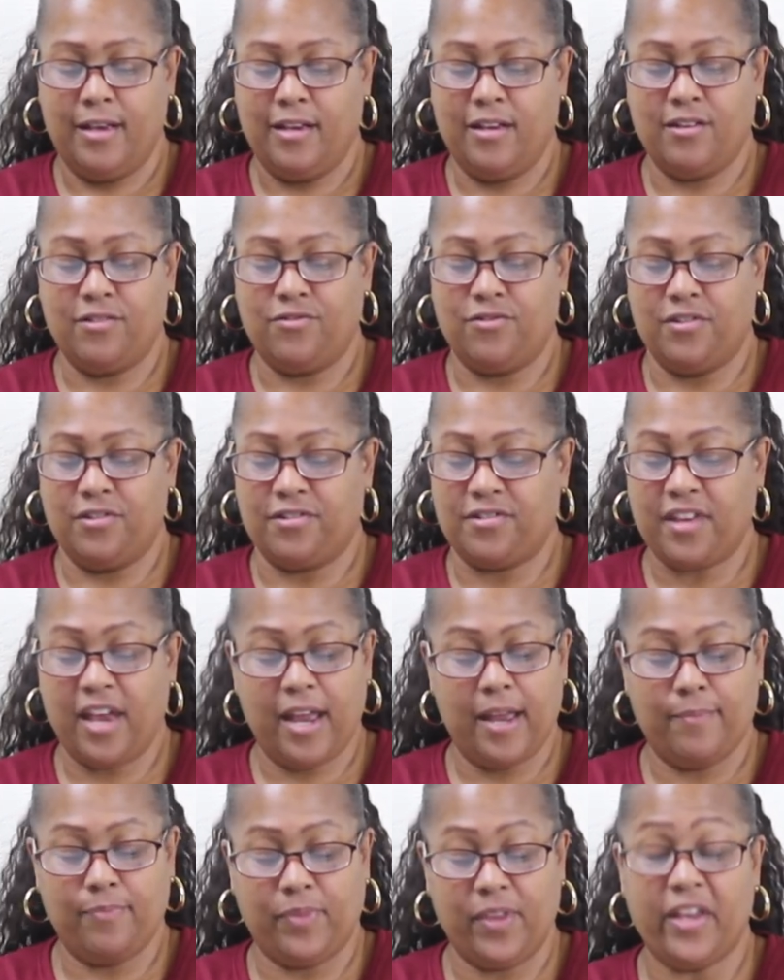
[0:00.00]
is the
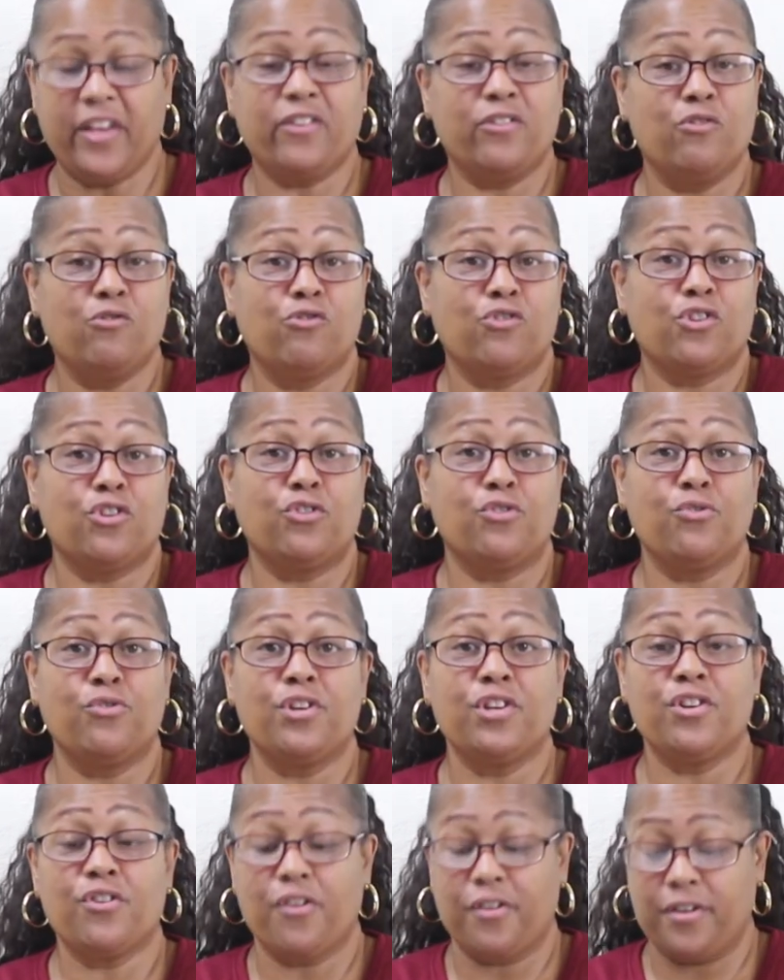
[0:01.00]
same thing you should do
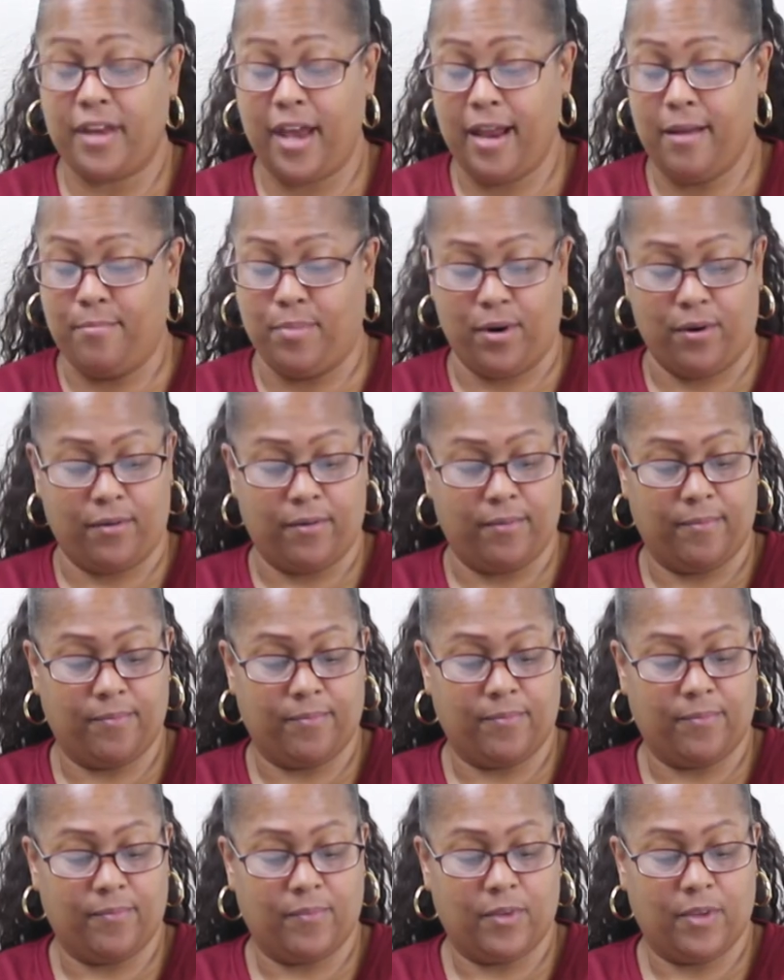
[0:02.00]
to your neighbor."
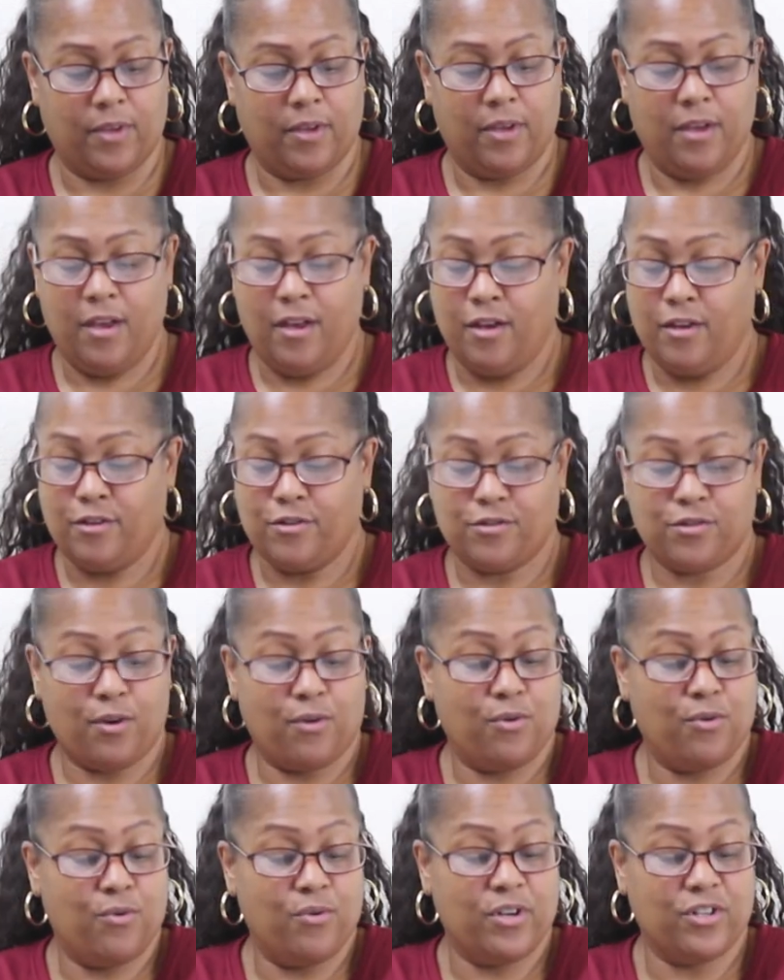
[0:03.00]

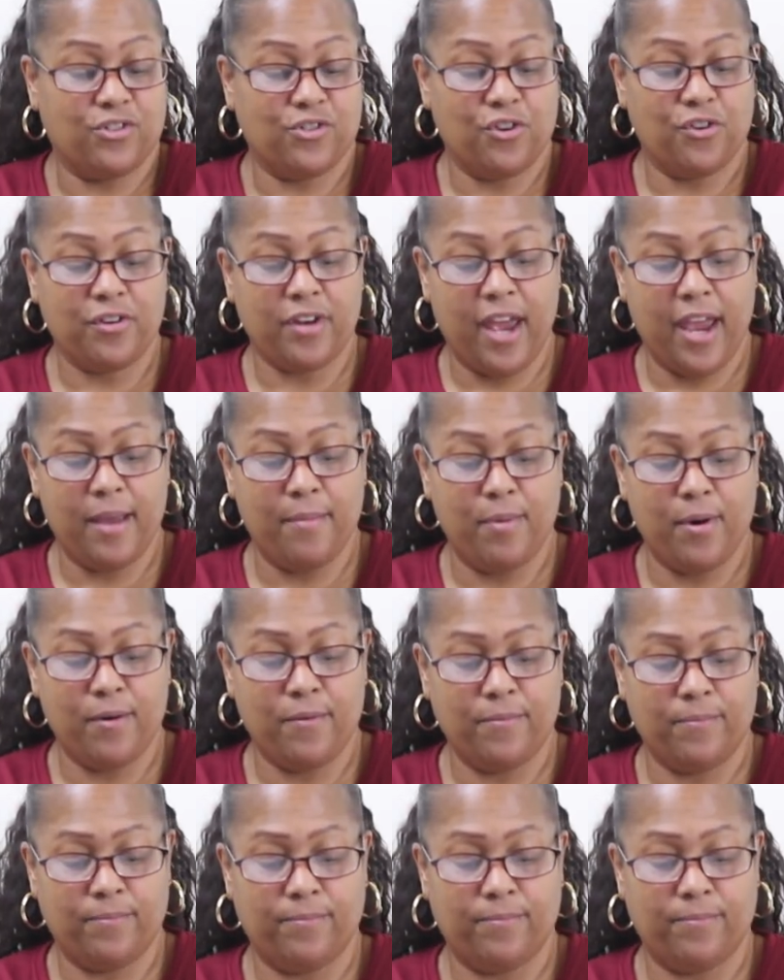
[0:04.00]
So who is your neighbor?